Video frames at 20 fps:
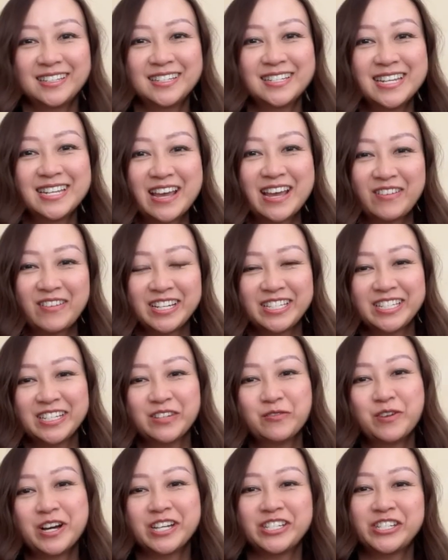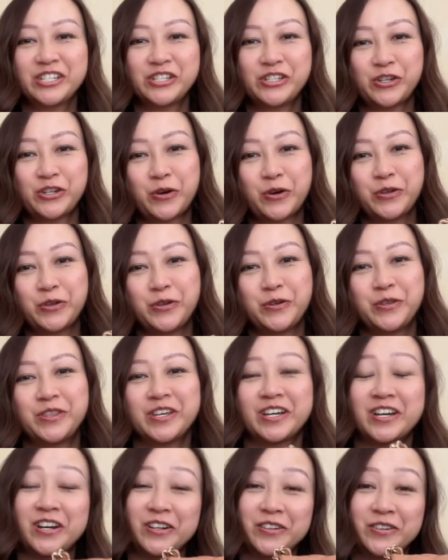Now I did want to show you the
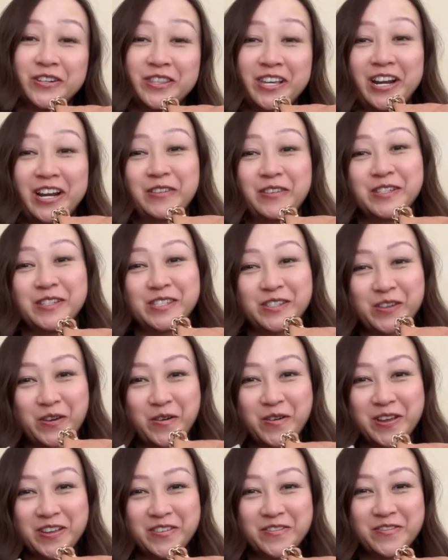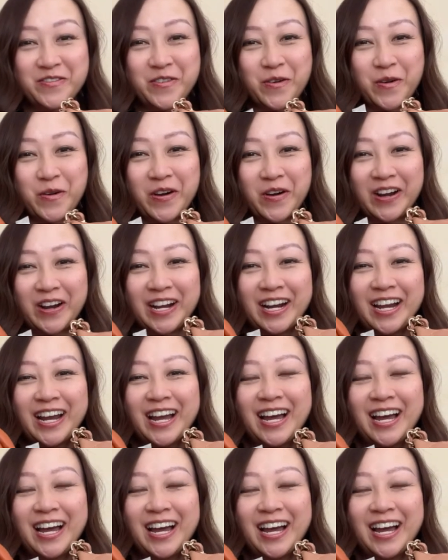color that I was going for.